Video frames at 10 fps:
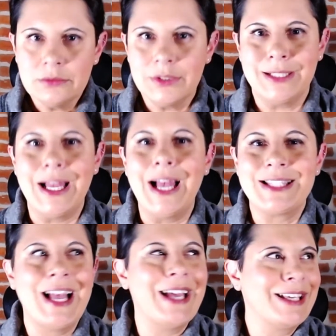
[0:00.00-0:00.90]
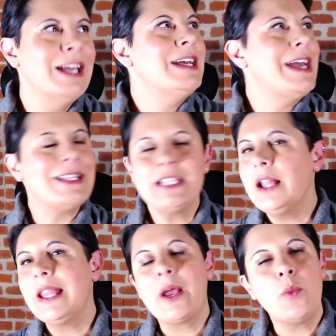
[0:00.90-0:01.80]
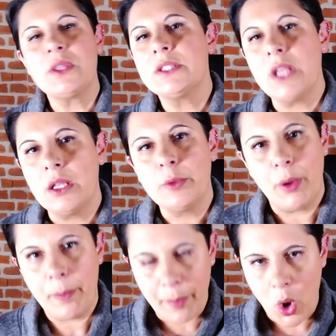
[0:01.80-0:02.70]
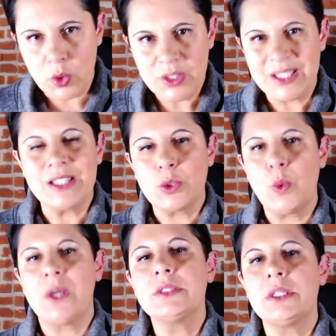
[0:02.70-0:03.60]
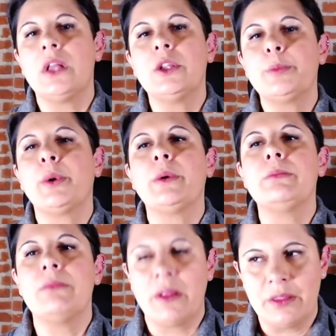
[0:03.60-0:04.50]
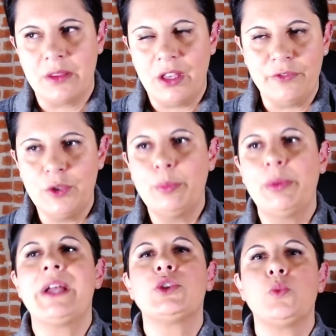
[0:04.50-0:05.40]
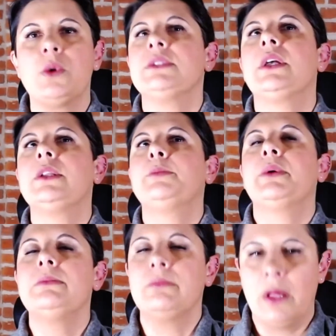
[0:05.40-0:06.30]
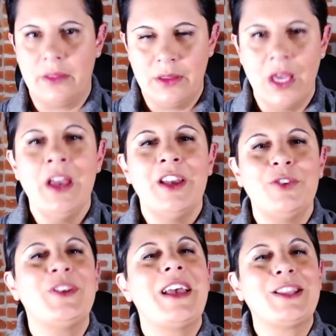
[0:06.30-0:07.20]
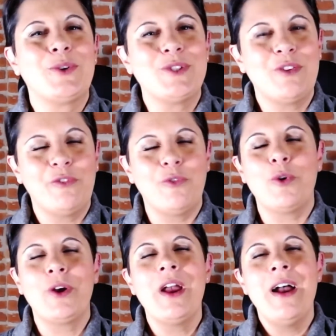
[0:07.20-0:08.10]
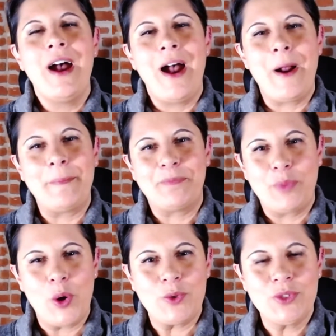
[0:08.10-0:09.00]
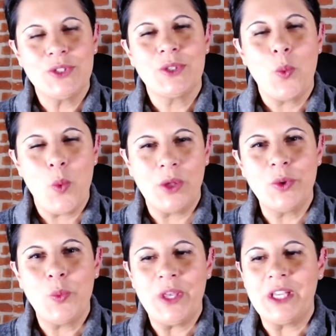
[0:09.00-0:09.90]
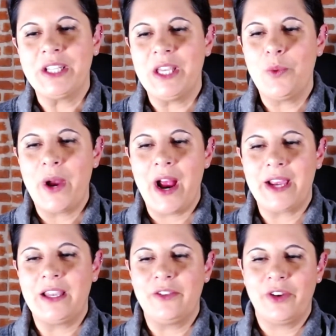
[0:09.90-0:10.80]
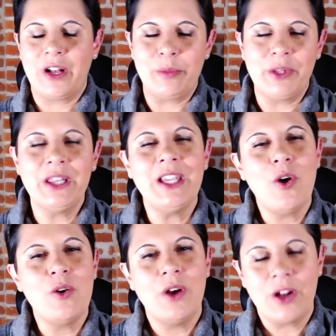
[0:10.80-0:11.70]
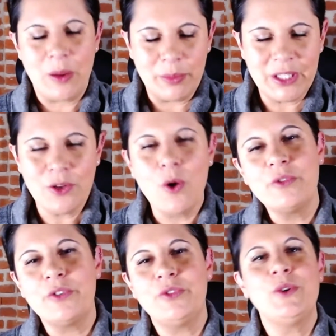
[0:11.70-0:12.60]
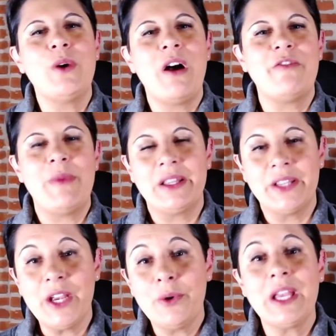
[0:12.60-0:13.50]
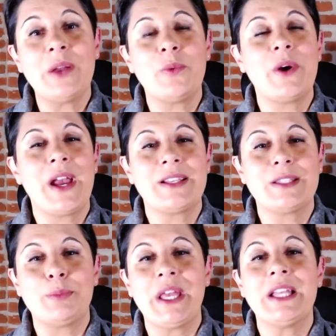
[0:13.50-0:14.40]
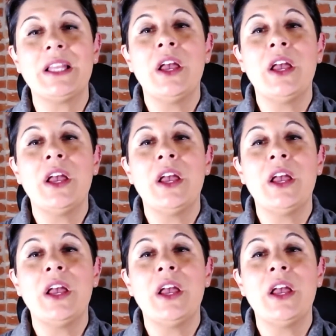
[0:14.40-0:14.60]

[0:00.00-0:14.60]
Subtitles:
That's like, it's not like $1 per post, it's $1 per month. If you pledge $1 per month, you get those 4 posts, one weekly, where I give a complete overview of my layering and where I explain